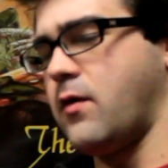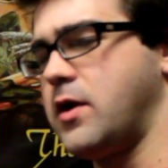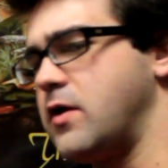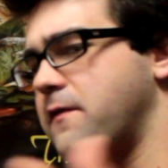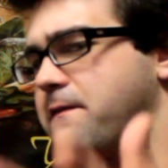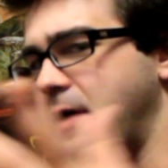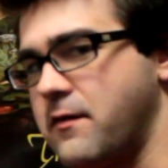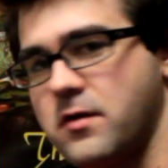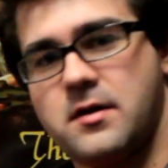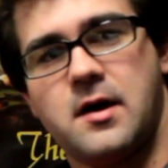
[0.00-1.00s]
what are your
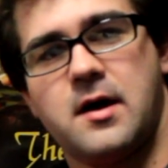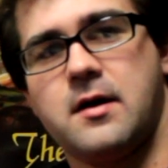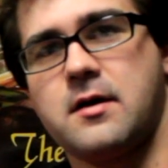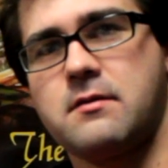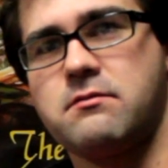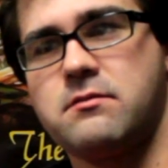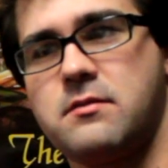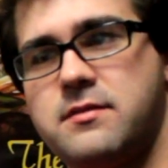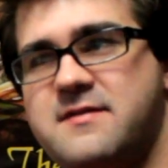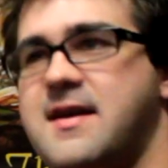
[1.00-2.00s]
favorite
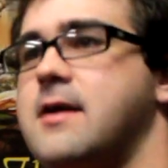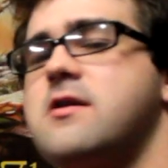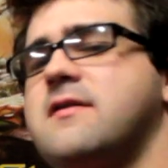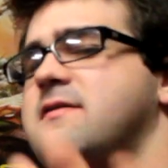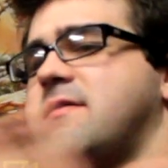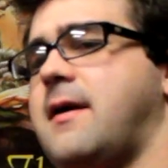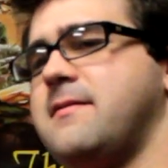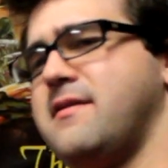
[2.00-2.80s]
Sega Genesis games?